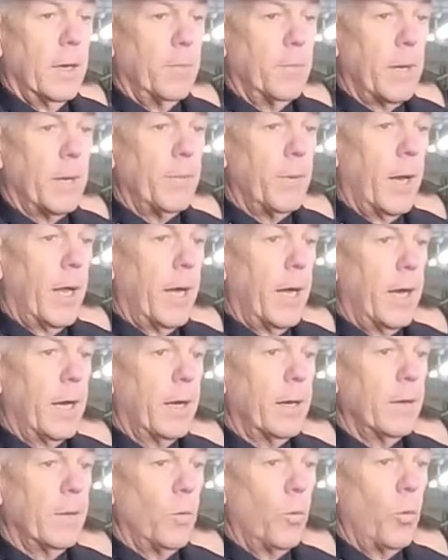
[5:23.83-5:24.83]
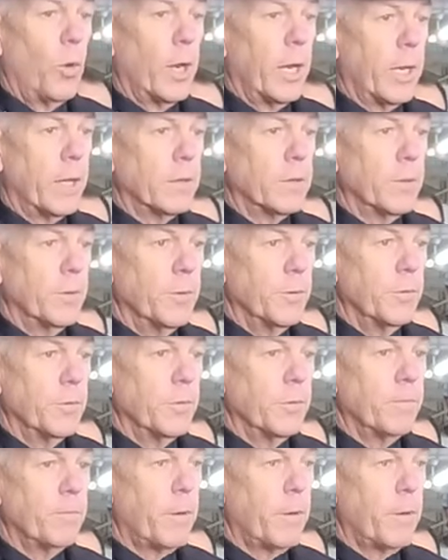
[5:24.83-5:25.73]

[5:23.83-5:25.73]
people are willing to